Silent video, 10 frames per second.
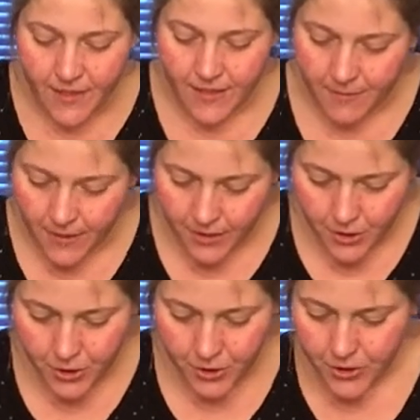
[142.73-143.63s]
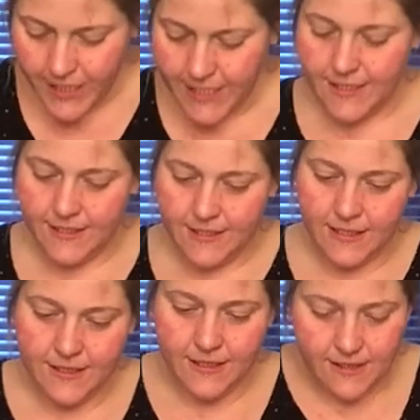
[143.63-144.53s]
And I'm going to crease
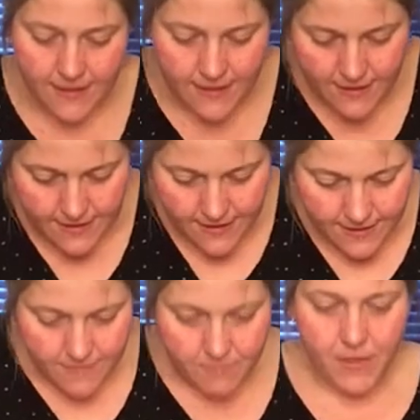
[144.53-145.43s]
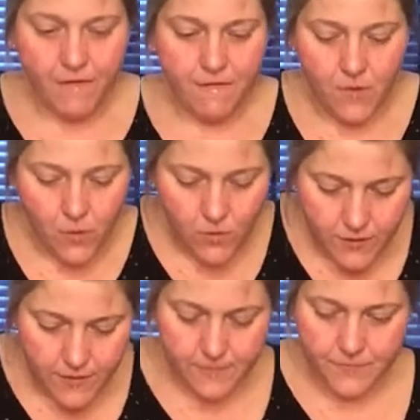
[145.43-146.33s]
my fold.